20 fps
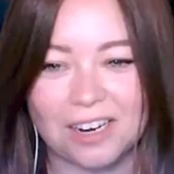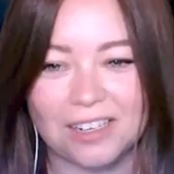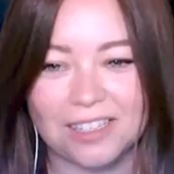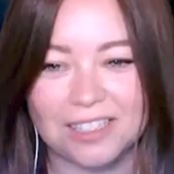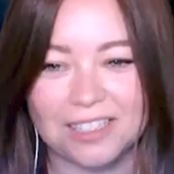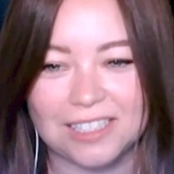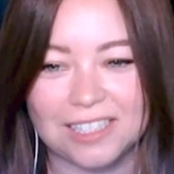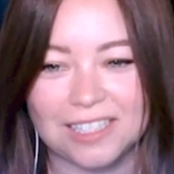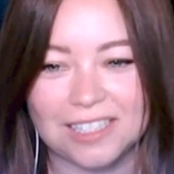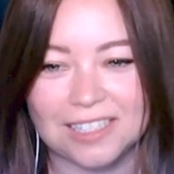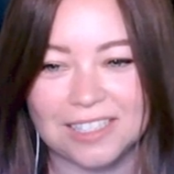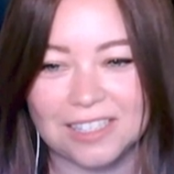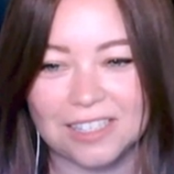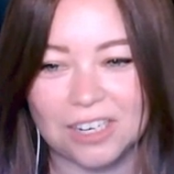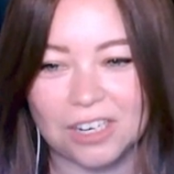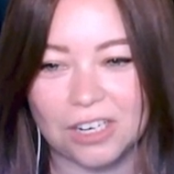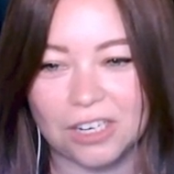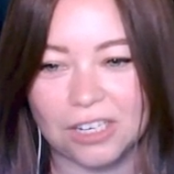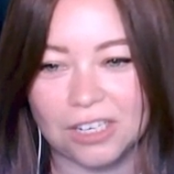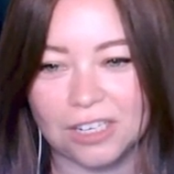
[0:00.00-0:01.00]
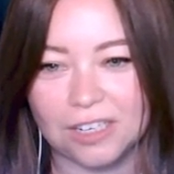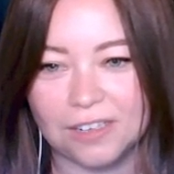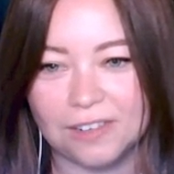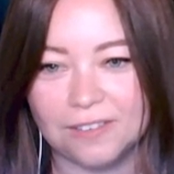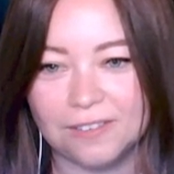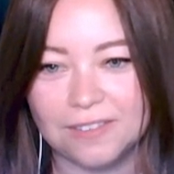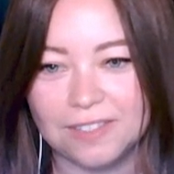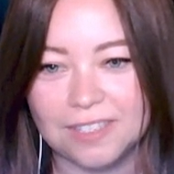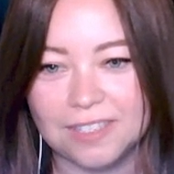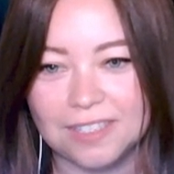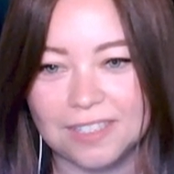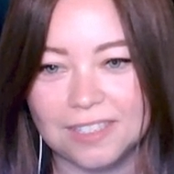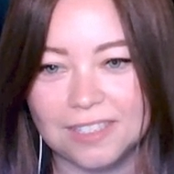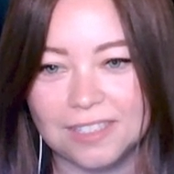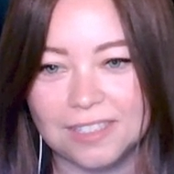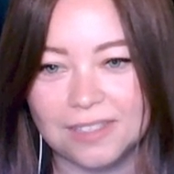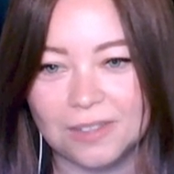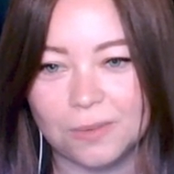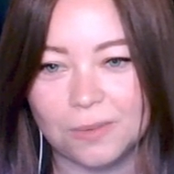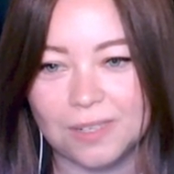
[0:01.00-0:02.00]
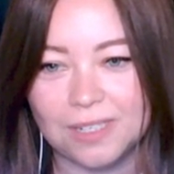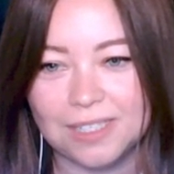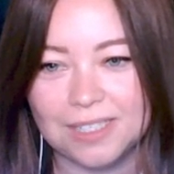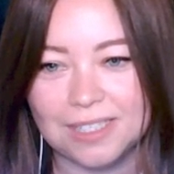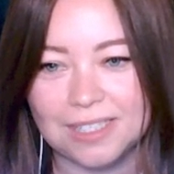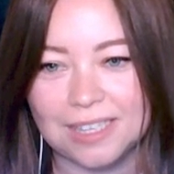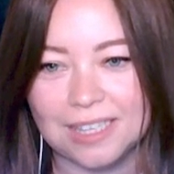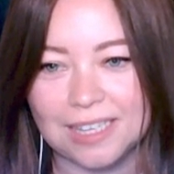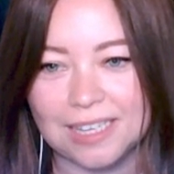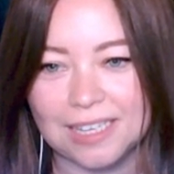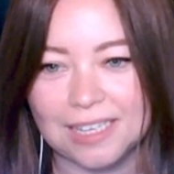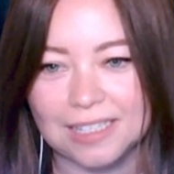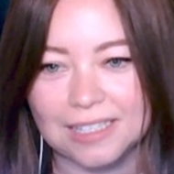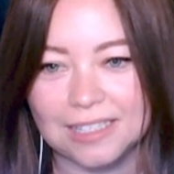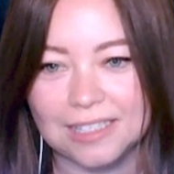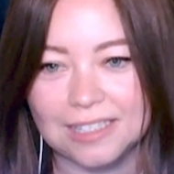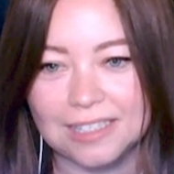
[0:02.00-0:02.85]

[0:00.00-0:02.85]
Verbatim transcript: It already does the curves. What is this?